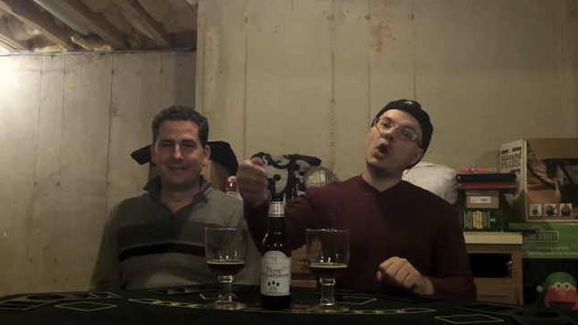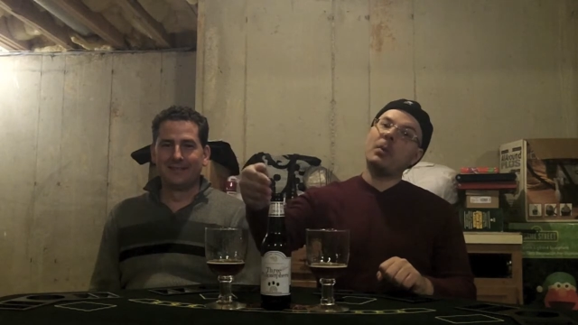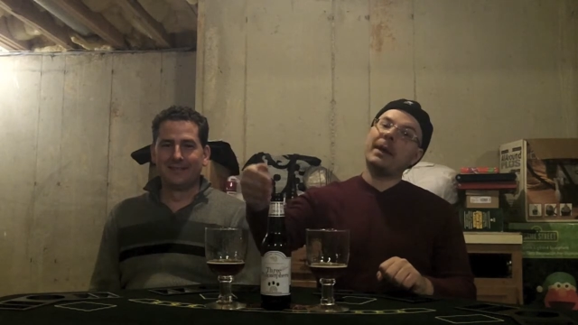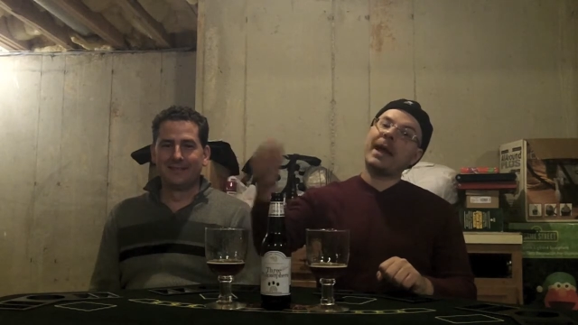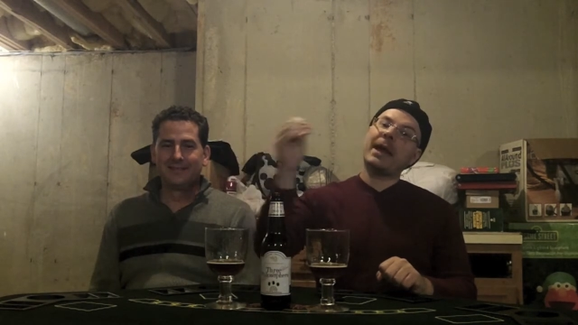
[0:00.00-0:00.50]

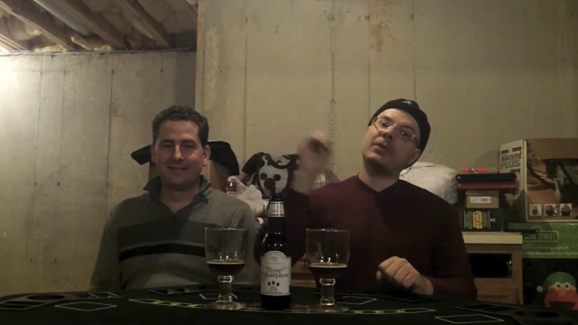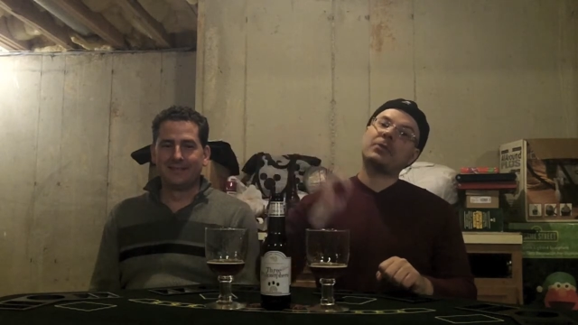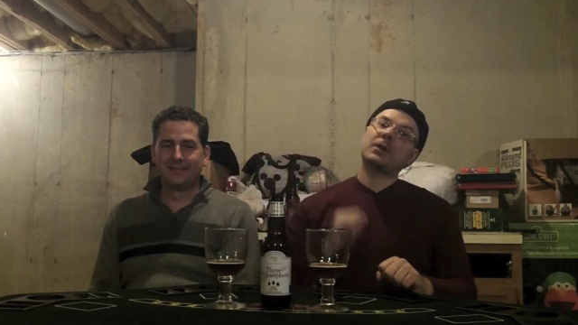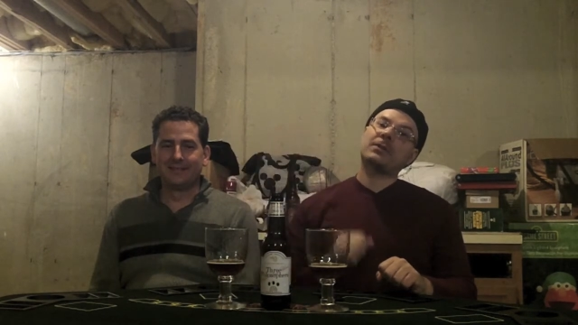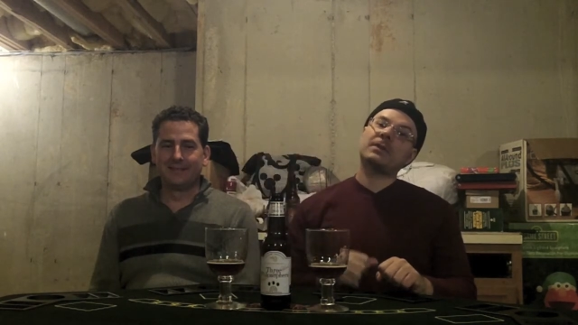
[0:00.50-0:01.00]
Speaker 1: Ommegang,
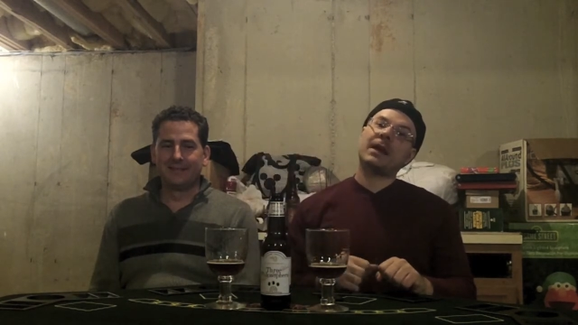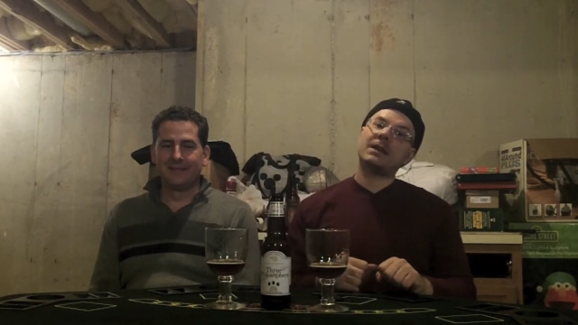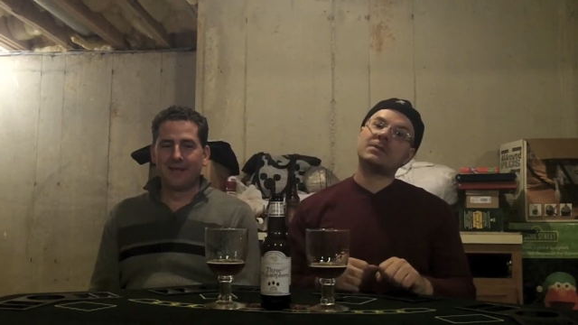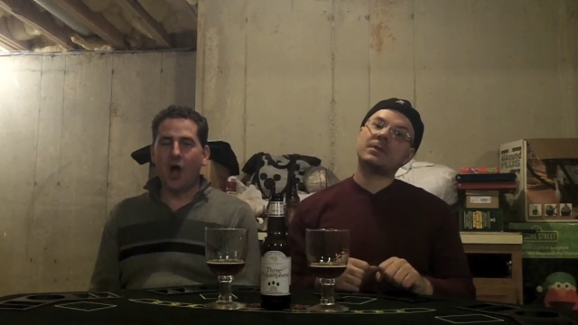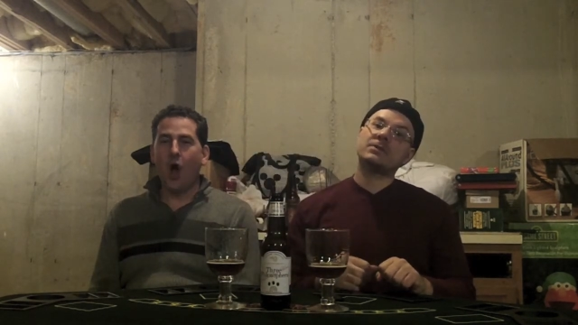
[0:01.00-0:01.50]
Three
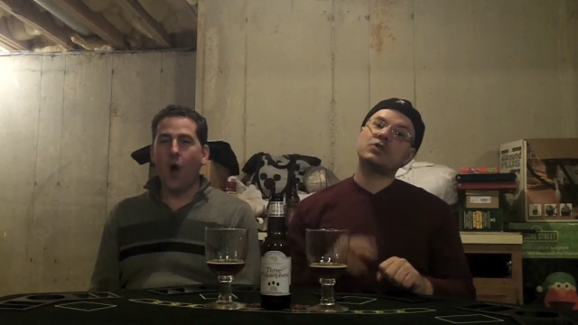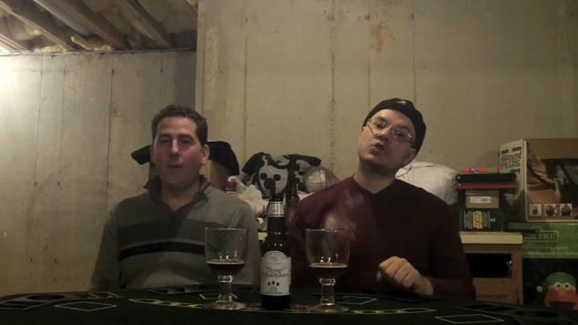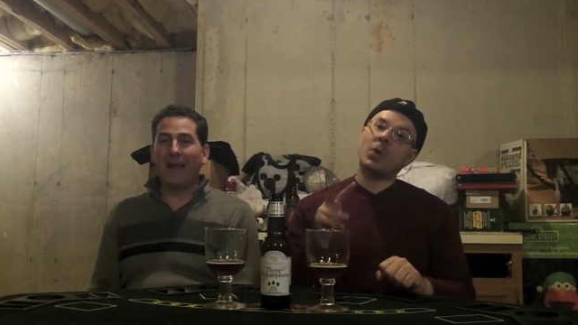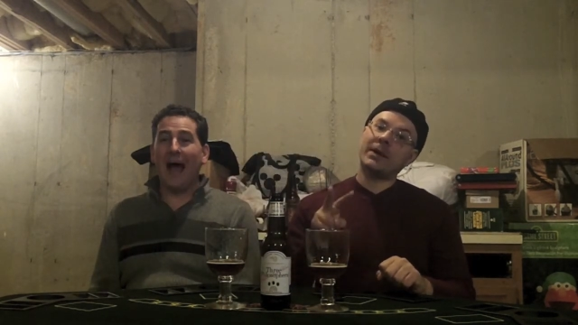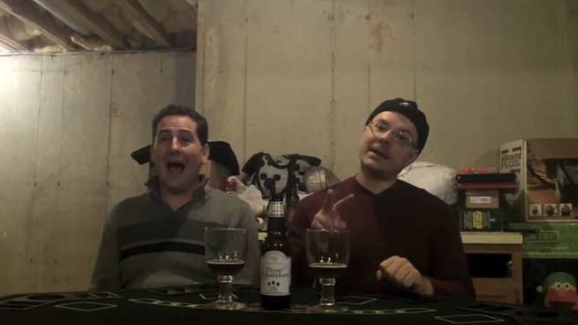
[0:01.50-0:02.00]
Philosophers. Oh
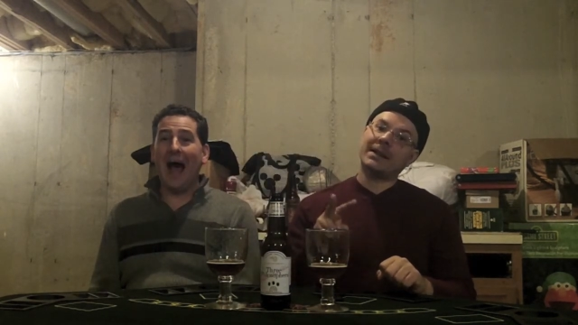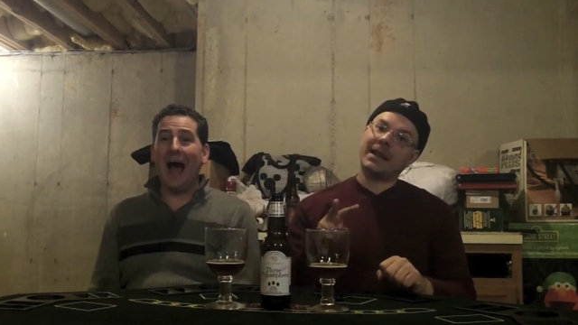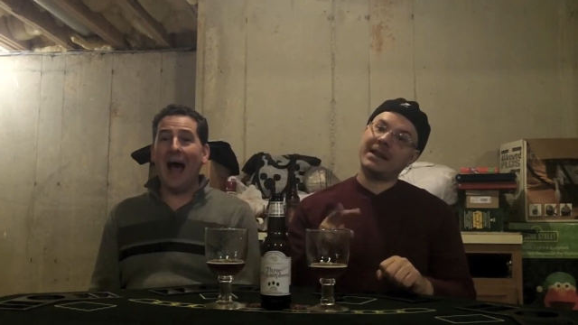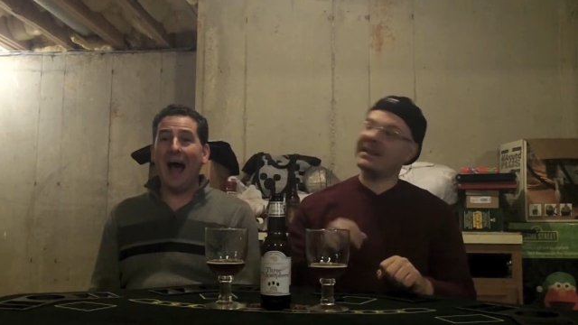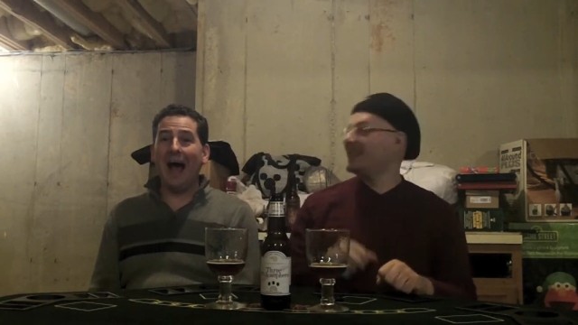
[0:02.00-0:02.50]
my
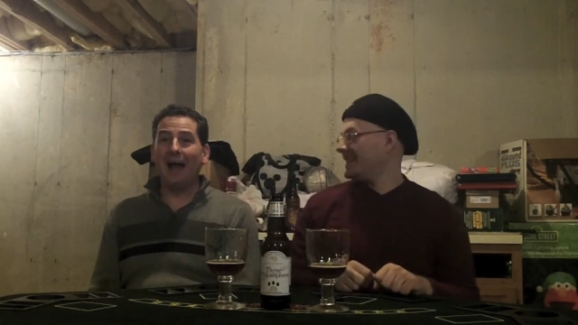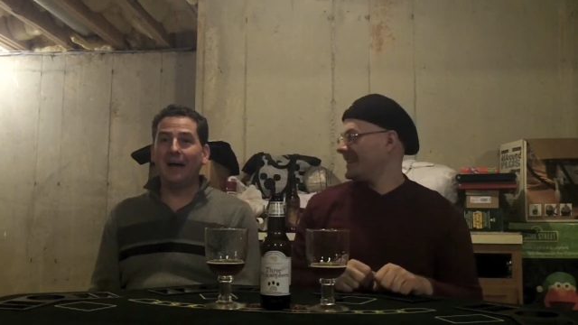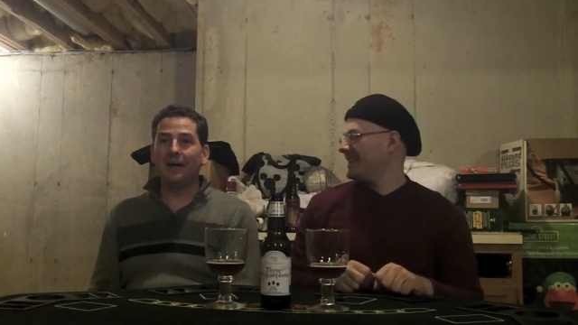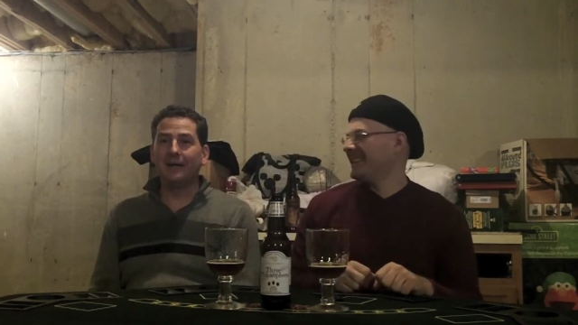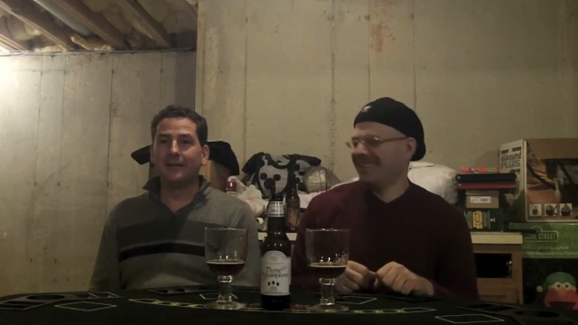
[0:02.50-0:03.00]

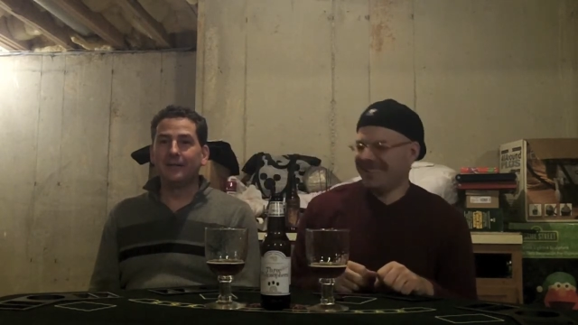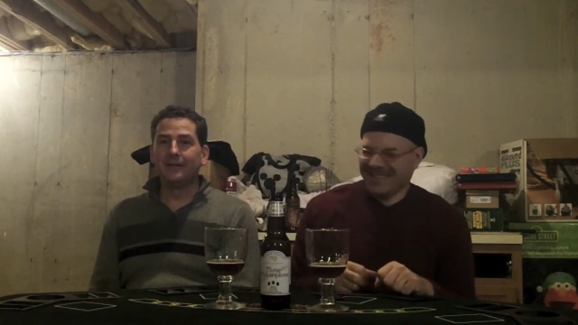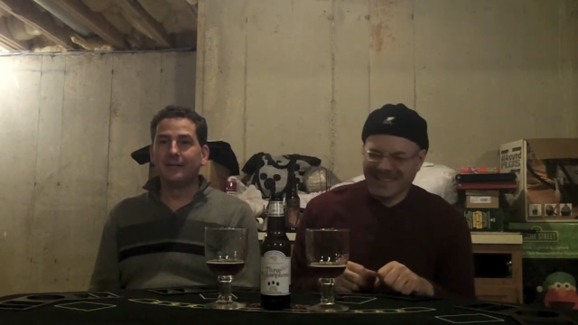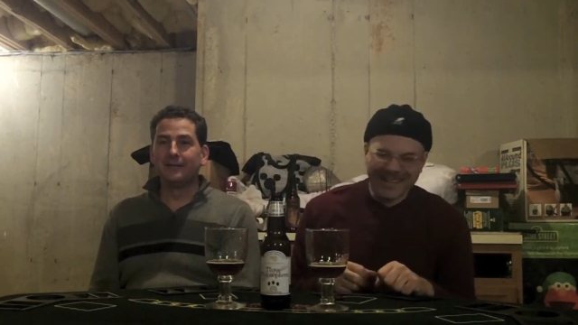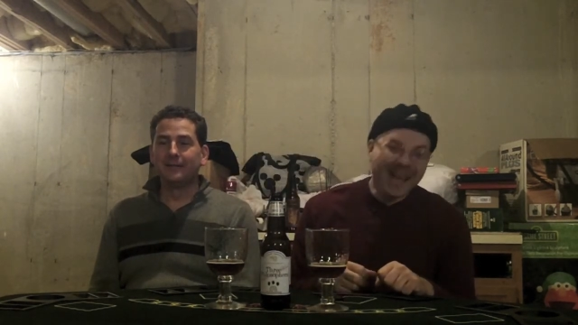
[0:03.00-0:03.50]
God!
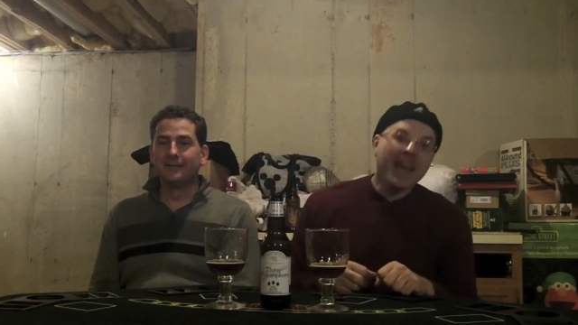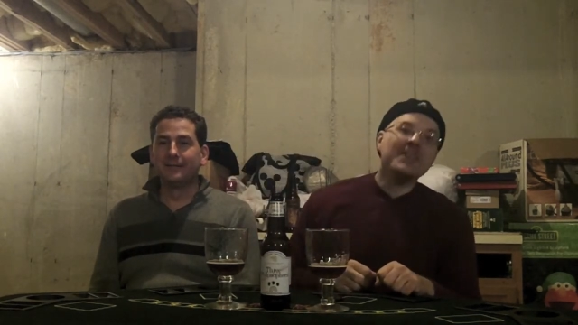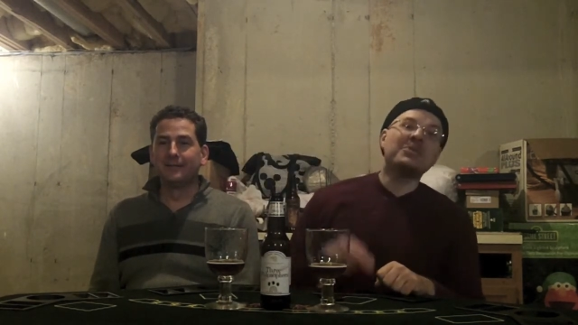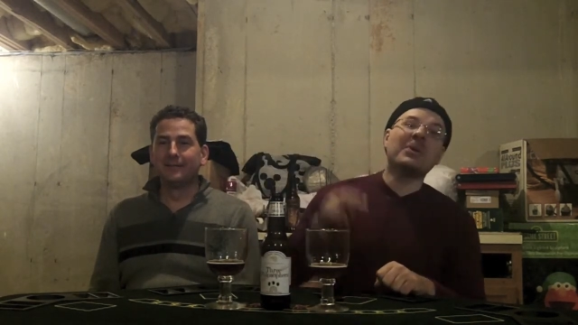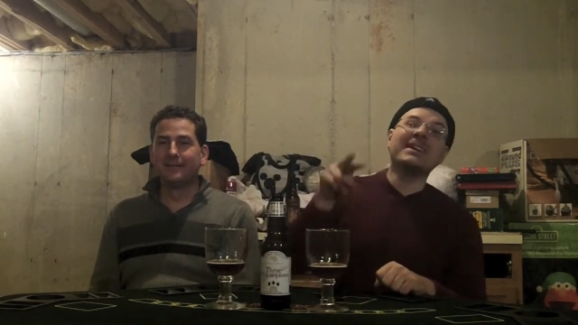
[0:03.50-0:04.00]

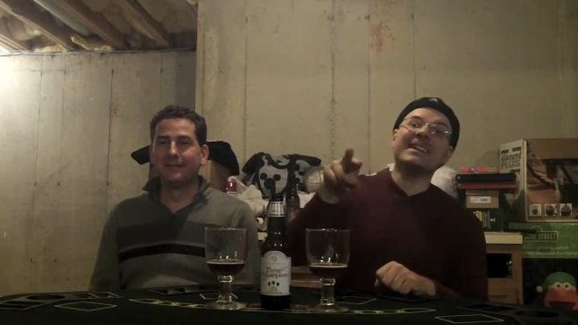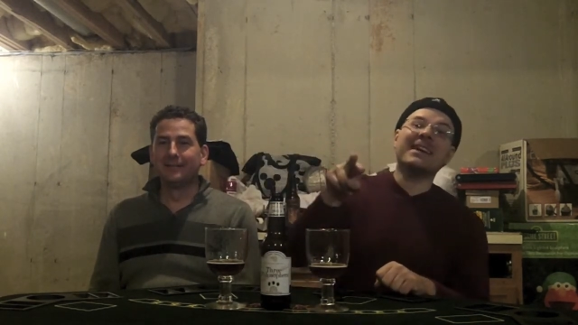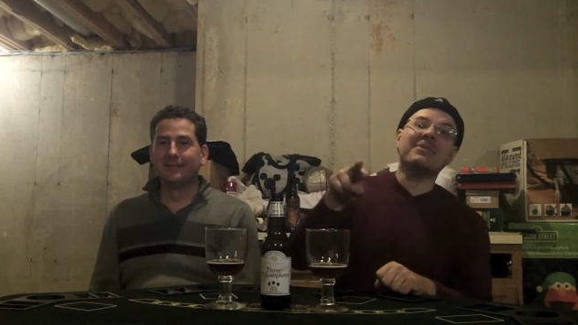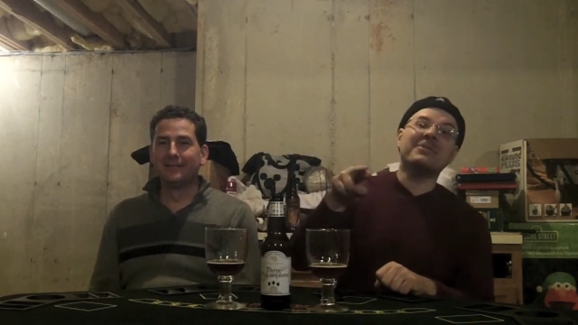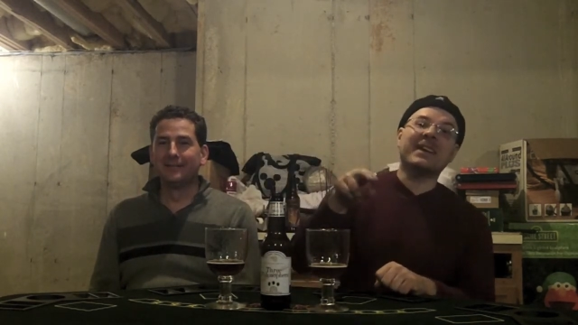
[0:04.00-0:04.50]
2011